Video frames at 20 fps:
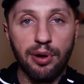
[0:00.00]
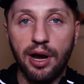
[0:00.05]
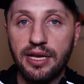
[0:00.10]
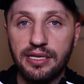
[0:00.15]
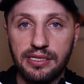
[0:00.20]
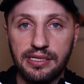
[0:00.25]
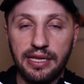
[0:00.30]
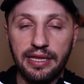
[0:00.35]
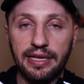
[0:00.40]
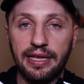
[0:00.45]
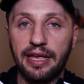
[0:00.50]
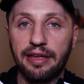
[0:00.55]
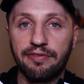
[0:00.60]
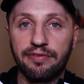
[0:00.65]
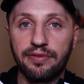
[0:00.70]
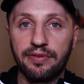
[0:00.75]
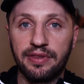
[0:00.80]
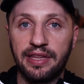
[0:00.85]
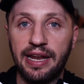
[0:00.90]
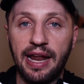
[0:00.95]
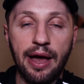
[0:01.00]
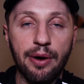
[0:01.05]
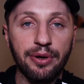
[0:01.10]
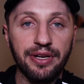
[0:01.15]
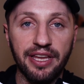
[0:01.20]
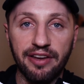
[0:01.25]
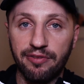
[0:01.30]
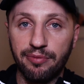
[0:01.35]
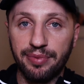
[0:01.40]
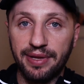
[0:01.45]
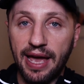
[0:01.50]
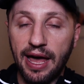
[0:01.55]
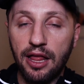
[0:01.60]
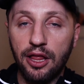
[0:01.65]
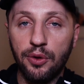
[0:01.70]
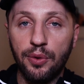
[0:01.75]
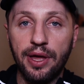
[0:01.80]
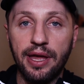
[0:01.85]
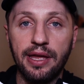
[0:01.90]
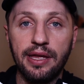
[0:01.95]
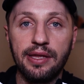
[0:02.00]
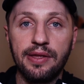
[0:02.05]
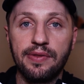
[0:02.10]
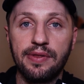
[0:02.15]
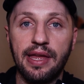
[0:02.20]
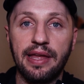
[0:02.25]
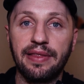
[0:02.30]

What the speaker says: prices that I would get from Callaway,